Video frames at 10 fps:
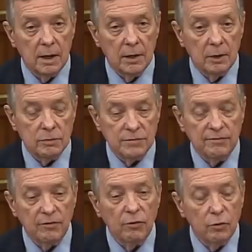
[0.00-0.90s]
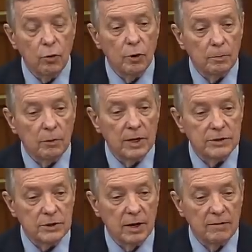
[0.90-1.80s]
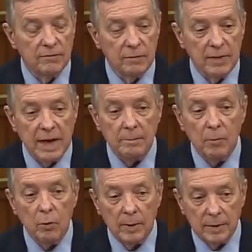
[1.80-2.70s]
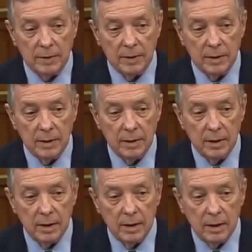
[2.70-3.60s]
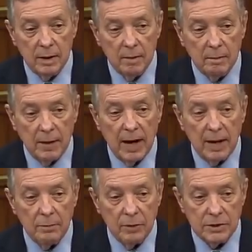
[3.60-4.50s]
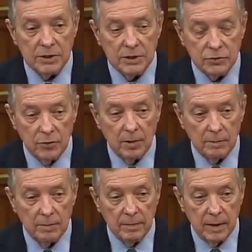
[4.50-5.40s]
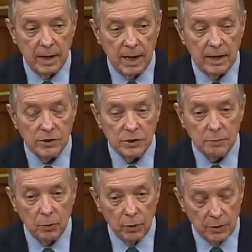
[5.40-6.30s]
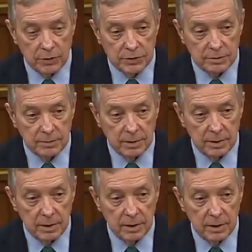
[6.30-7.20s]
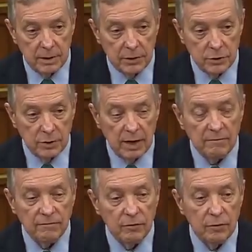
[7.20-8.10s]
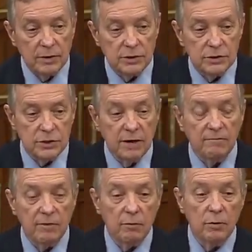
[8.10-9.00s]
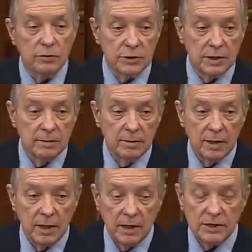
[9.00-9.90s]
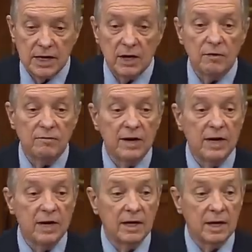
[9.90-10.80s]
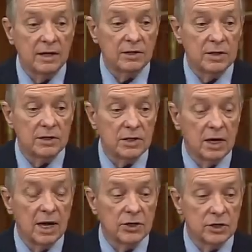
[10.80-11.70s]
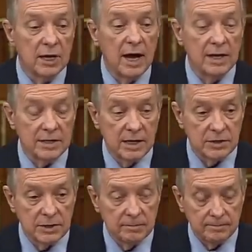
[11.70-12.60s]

There was a full court press on from that moment by President Trump and his supporters to influence Jeffrey Rosen into intervening into this election contest.